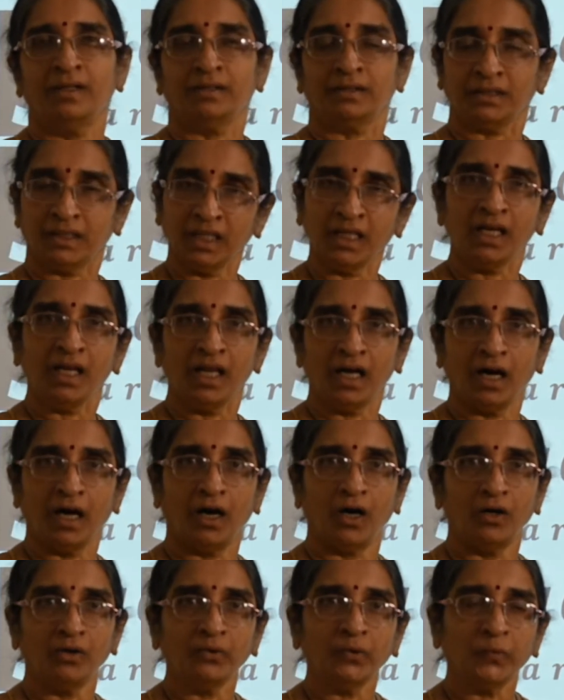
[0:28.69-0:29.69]
Till
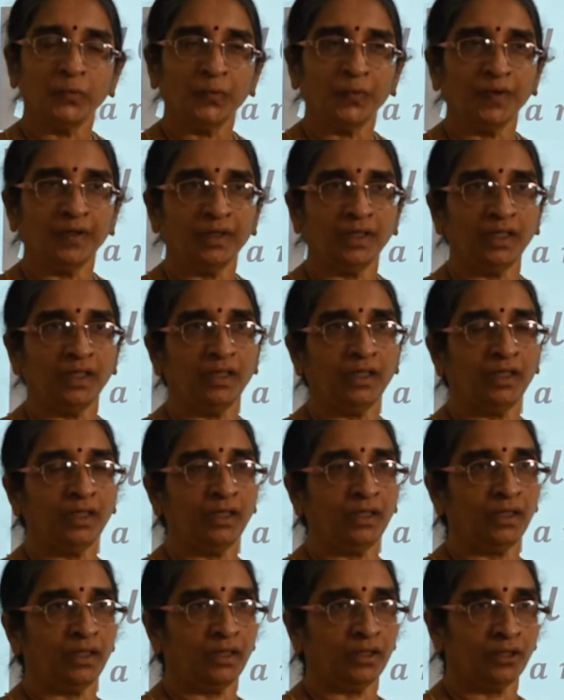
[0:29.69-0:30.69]
now
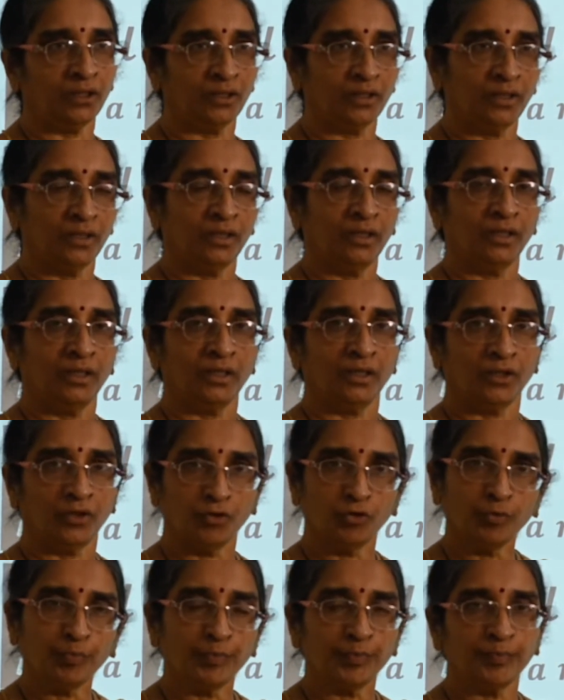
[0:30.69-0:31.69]
in
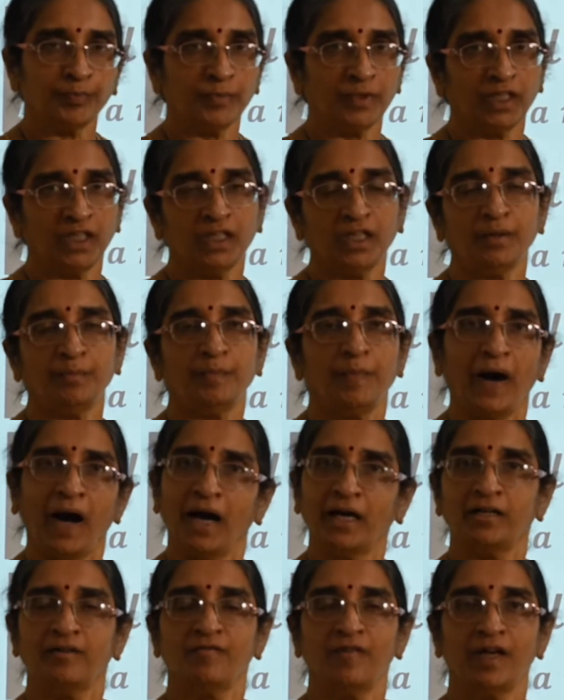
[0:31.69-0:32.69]
group theory
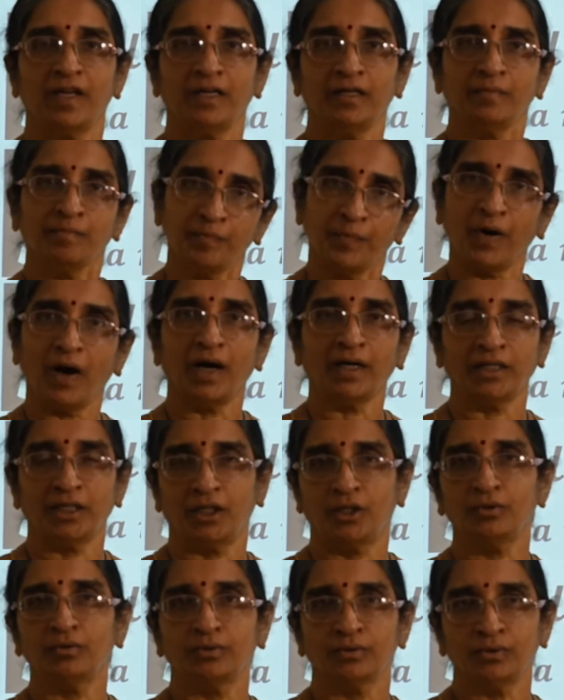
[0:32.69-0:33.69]
part 1, part
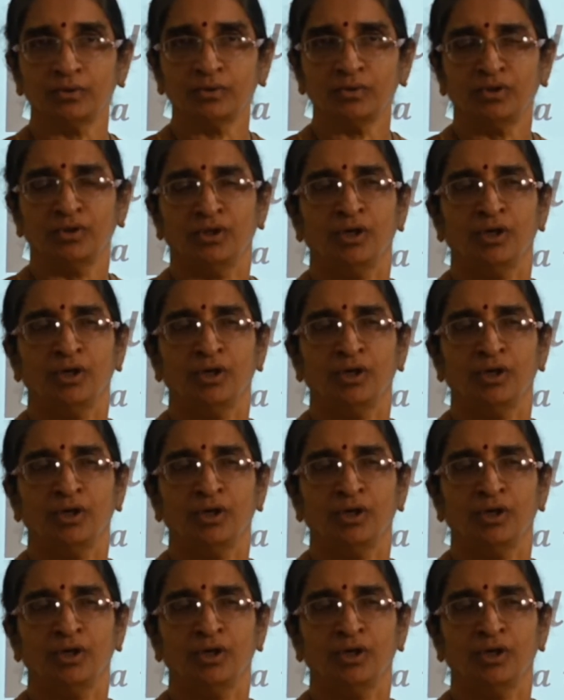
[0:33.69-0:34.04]
2,